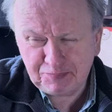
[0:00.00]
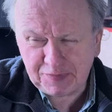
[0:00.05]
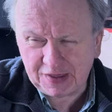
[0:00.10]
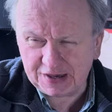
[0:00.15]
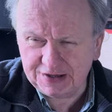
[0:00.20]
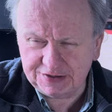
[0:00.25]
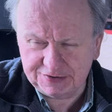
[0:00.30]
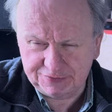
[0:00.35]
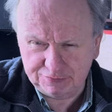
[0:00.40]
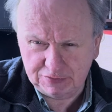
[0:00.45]

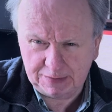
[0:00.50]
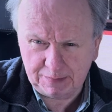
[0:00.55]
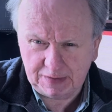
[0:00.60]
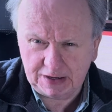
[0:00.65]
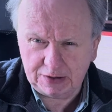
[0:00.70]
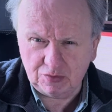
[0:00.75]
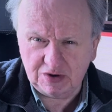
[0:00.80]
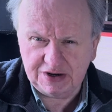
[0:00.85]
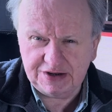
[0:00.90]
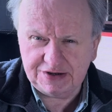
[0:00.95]
It doesn't really
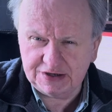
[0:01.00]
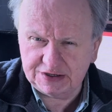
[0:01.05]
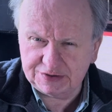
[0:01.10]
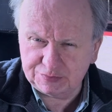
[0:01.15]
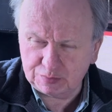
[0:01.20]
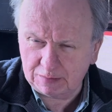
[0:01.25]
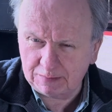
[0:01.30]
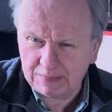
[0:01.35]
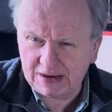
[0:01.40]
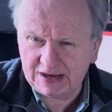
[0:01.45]
matter what it does.
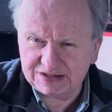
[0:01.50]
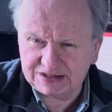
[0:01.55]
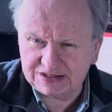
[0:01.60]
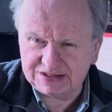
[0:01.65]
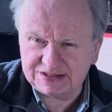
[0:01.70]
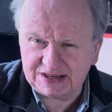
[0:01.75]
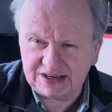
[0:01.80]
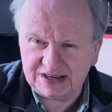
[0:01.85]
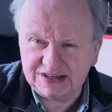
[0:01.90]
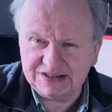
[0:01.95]
What
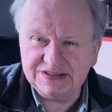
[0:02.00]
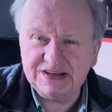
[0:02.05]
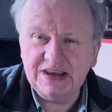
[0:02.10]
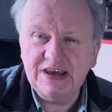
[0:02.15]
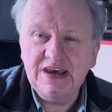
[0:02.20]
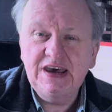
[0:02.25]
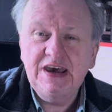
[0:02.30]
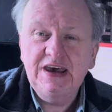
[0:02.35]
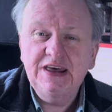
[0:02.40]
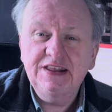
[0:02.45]
matters is
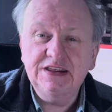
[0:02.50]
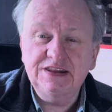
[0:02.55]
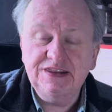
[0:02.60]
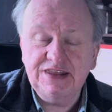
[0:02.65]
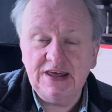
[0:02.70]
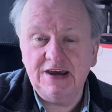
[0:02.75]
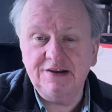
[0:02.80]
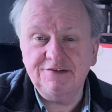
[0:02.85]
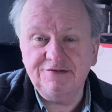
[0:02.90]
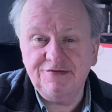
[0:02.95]
that
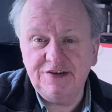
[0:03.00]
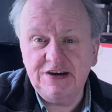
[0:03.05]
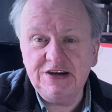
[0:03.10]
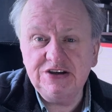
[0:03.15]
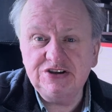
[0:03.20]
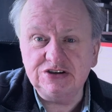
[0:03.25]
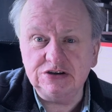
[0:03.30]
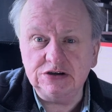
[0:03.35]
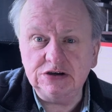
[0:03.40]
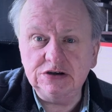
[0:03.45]
that
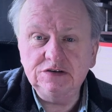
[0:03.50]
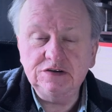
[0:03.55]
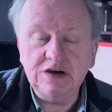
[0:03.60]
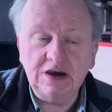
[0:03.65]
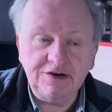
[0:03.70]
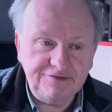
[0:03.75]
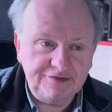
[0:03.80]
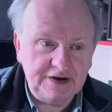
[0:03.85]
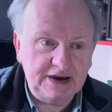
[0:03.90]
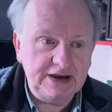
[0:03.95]
feature,
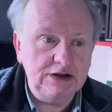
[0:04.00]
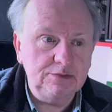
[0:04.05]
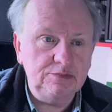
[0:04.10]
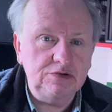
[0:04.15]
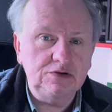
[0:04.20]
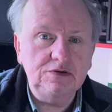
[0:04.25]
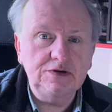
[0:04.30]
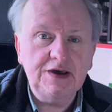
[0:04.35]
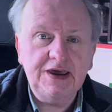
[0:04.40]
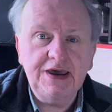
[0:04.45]

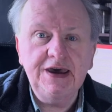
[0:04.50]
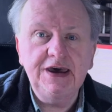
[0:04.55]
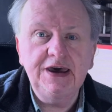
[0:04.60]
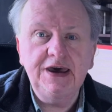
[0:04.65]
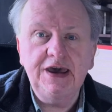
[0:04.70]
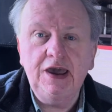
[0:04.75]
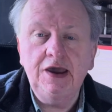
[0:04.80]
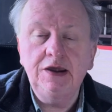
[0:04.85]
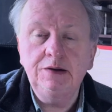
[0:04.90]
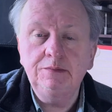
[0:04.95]
available here
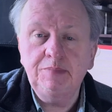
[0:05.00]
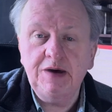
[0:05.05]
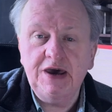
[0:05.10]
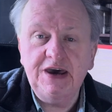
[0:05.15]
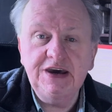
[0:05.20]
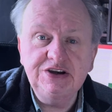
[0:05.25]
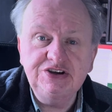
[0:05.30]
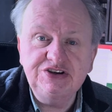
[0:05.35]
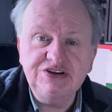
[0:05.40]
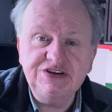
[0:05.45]
in
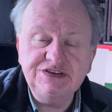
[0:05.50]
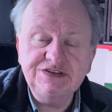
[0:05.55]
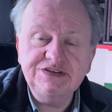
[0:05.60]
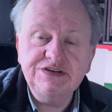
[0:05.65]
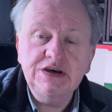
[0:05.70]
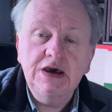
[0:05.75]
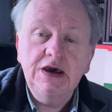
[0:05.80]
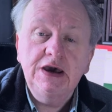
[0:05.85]
Pages,